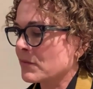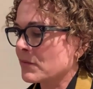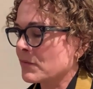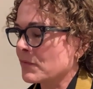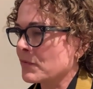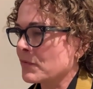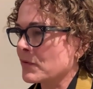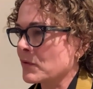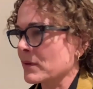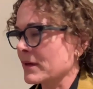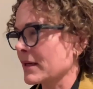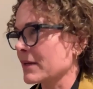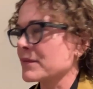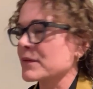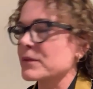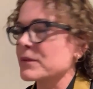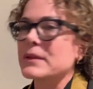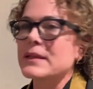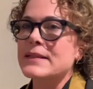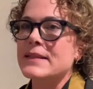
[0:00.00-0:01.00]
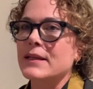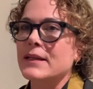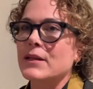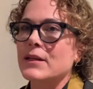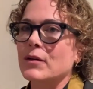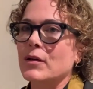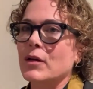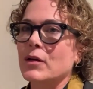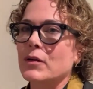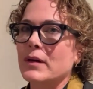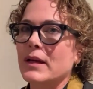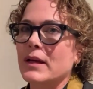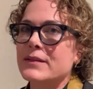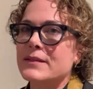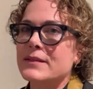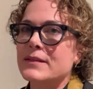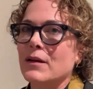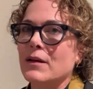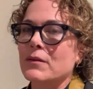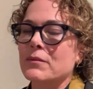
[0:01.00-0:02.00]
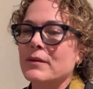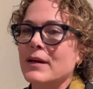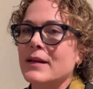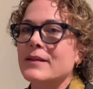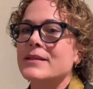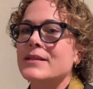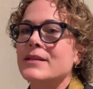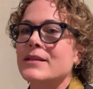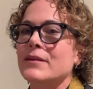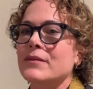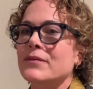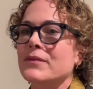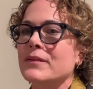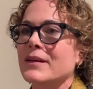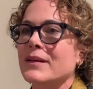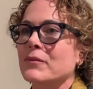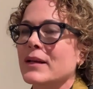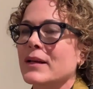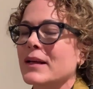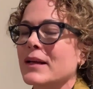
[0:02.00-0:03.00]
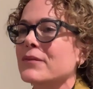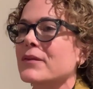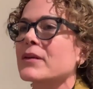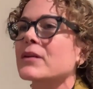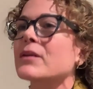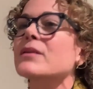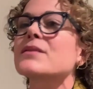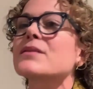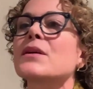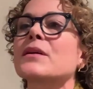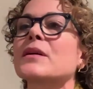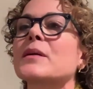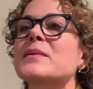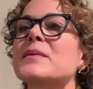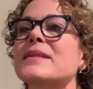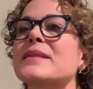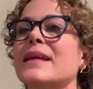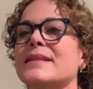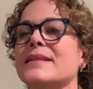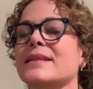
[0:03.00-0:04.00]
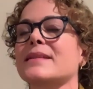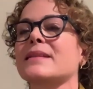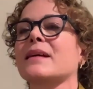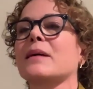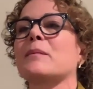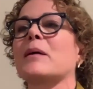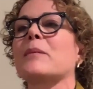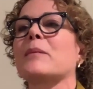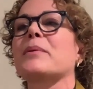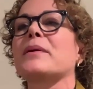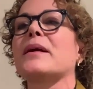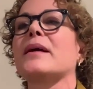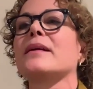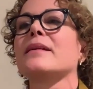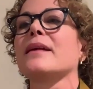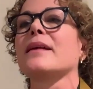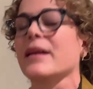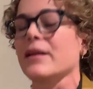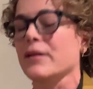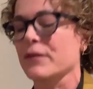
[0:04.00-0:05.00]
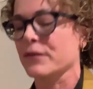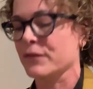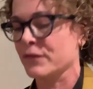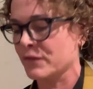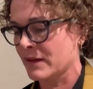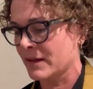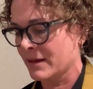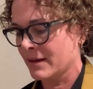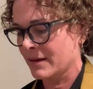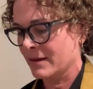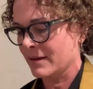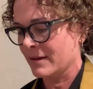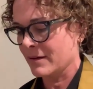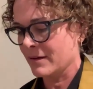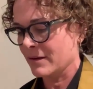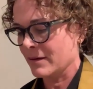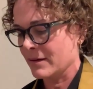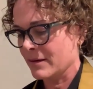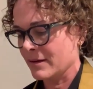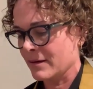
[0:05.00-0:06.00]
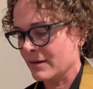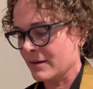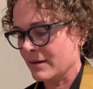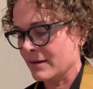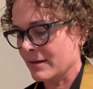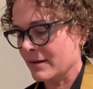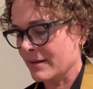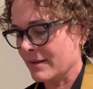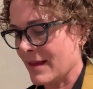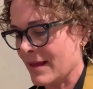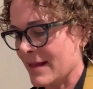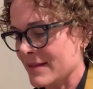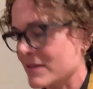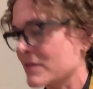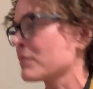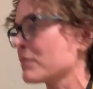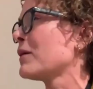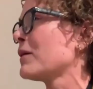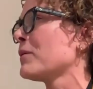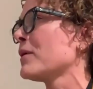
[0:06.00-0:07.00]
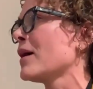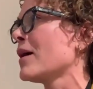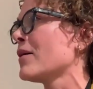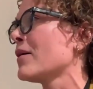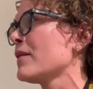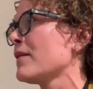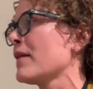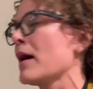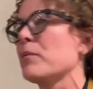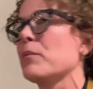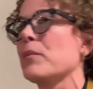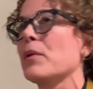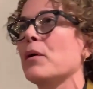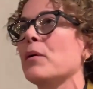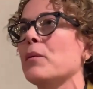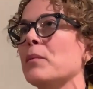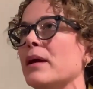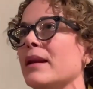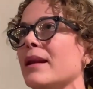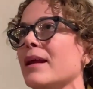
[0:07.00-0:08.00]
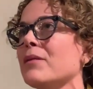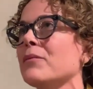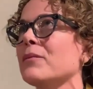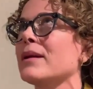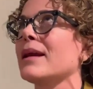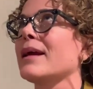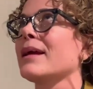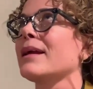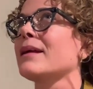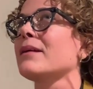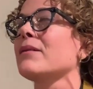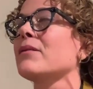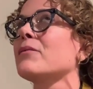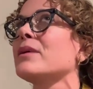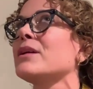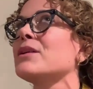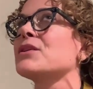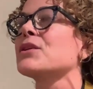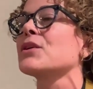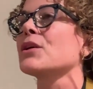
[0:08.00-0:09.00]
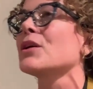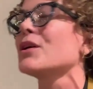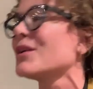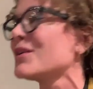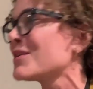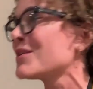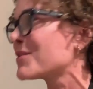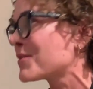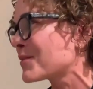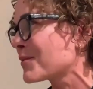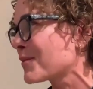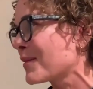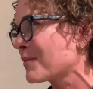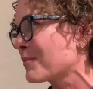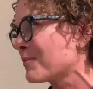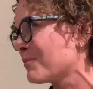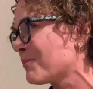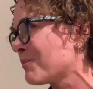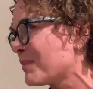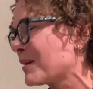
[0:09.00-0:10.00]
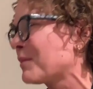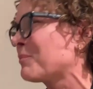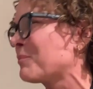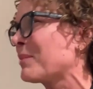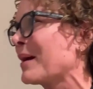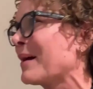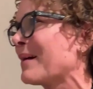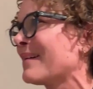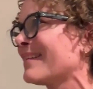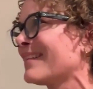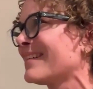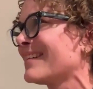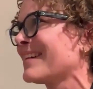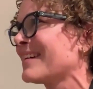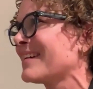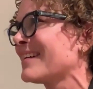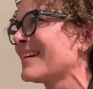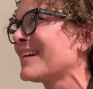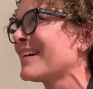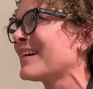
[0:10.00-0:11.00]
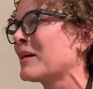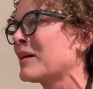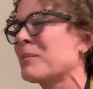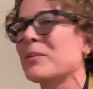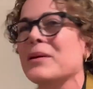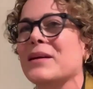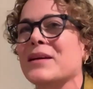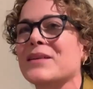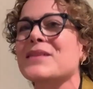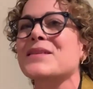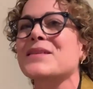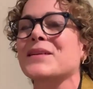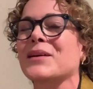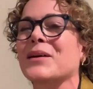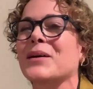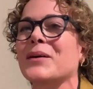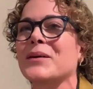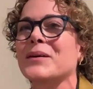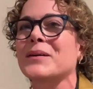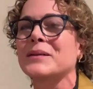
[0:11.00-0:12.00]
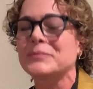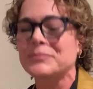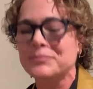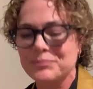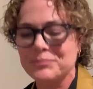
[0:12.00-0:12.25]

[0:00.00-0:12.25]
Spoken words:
for whatever reason, you know, it's all relative. Whatever circumstances come up in our life, that's where we are in that moment. And when I returned to the big bell a couple years ago,